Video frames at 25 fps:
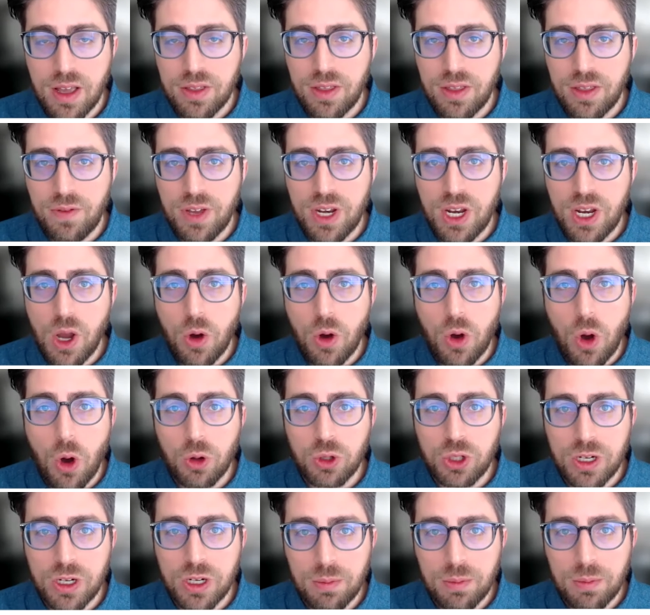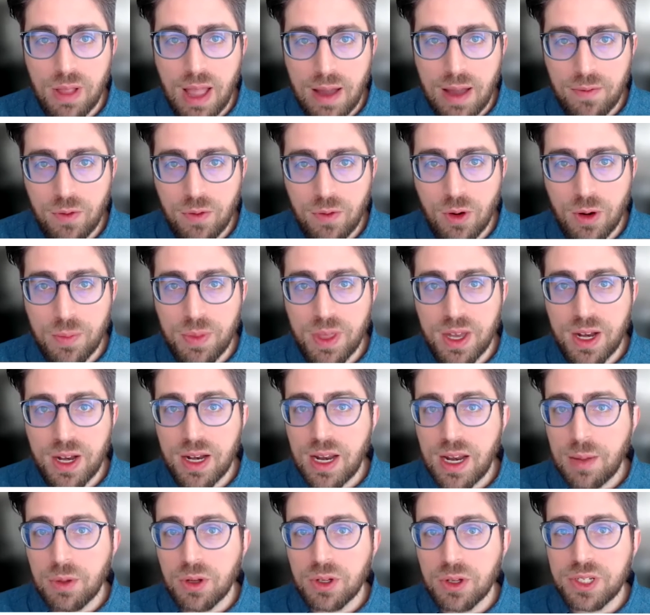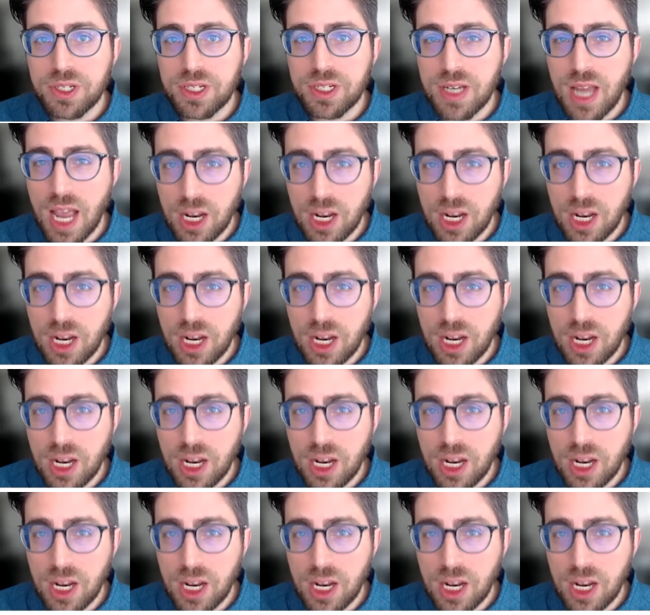the video coaching platform that enables